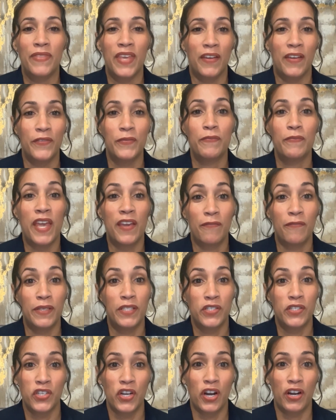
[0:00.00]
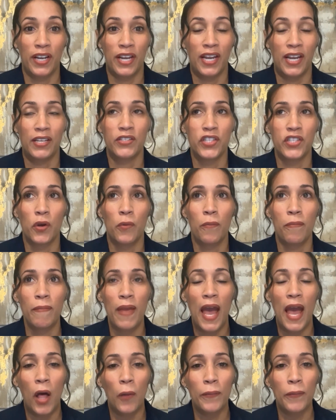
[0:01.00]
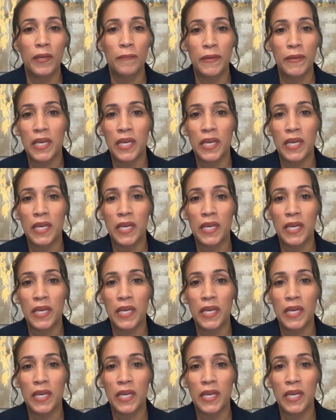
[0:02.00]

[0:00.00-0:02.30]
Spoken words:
they've been starting. And so helping